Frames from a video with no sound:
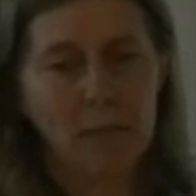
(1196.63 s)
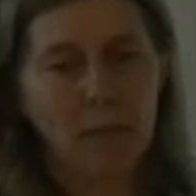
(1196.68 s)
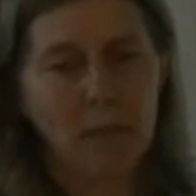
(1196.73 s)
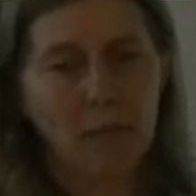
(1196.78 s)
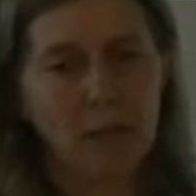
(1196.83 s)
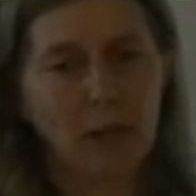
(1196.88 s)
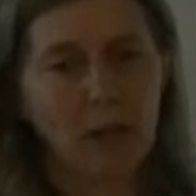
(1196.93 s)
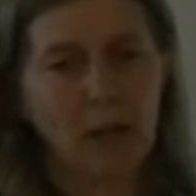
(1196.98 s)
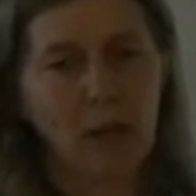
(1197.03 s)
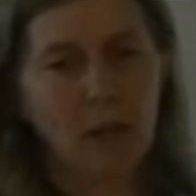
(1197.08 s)

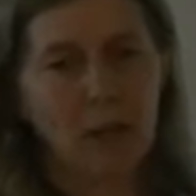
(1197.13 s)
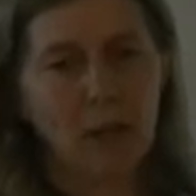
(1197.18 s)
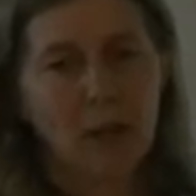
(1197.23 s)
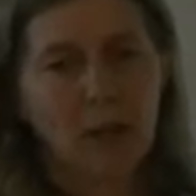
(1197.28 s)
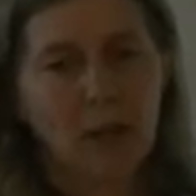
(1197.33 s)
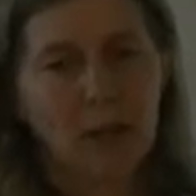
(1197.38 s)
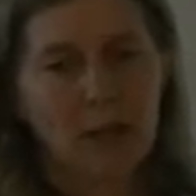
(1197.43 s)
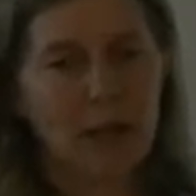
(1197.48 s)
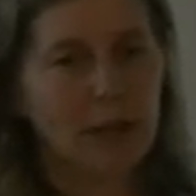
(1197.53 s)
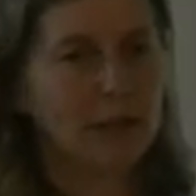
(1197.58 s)
So
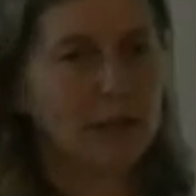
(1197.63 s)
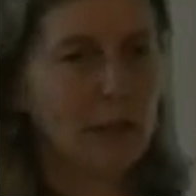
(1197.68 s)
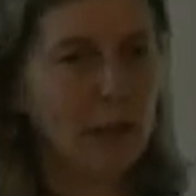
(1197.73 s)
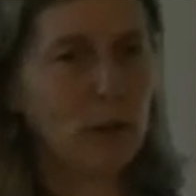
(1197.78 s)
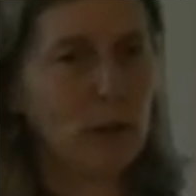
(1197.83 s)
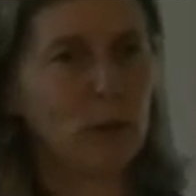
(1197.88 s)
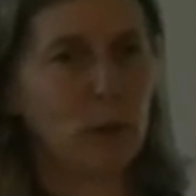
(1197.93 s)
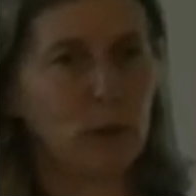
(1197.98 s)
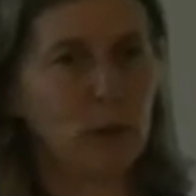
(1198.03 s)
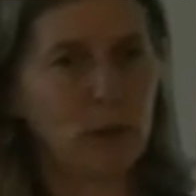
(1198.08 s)
the
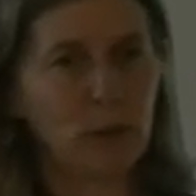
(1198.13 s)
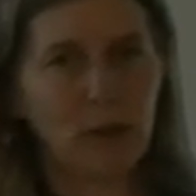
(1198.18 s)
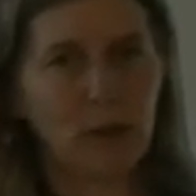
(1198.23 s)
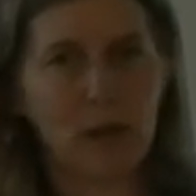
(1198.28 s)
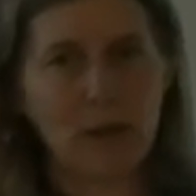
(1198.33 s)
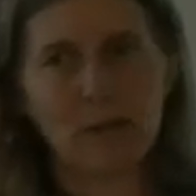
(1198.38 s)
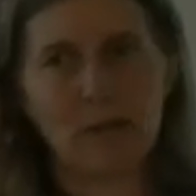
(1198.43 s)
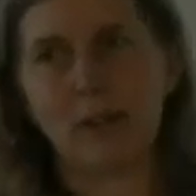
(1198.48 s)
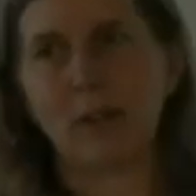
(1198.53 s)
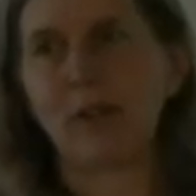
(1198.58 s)
idea of
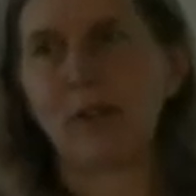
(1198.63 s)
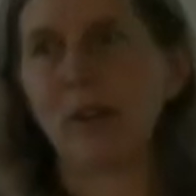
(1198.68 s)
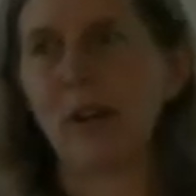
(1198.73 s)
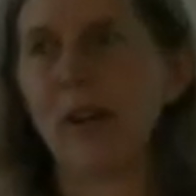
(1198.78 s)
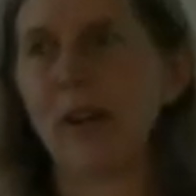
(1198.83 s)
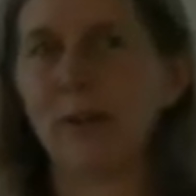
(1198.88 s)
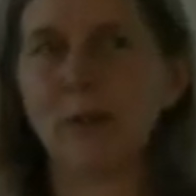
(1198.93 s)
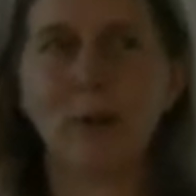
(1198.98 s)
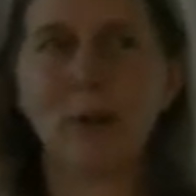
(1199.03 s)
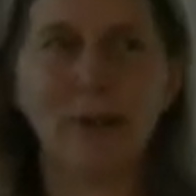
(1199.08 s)
having a
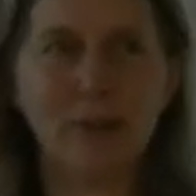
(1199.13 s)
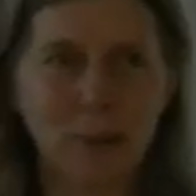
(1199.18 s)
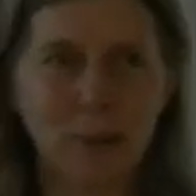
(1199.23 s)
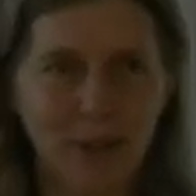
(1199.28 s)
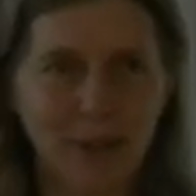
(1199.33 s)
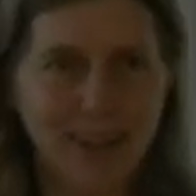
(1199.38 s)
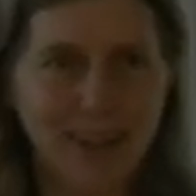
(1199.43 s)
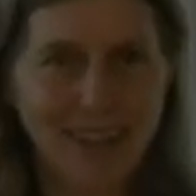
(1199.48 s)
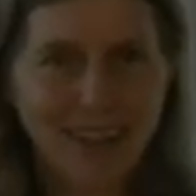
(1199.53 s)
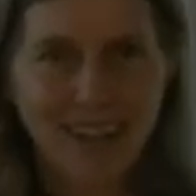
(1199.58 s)
third
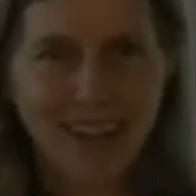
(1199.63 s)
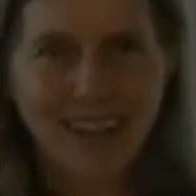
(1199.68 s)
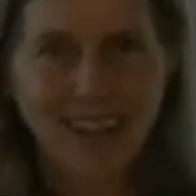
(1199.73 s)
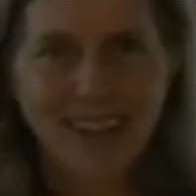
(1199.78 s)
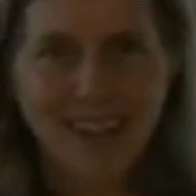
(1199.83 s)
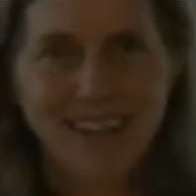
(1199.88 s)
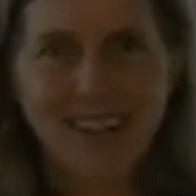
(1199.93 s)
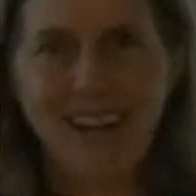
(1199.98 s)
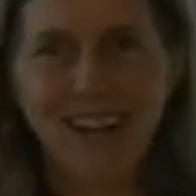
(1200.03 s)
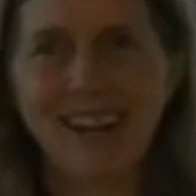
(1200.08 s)
runway,
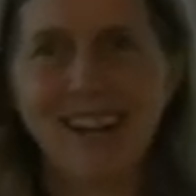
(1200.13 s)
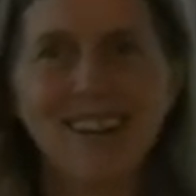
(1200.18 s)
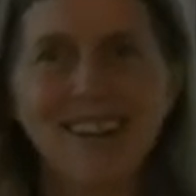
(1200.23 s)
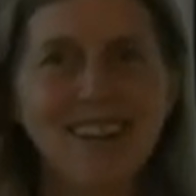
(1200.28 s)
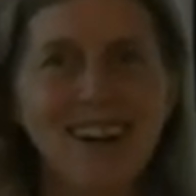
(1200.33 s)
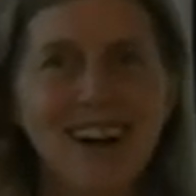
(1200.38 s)
you know,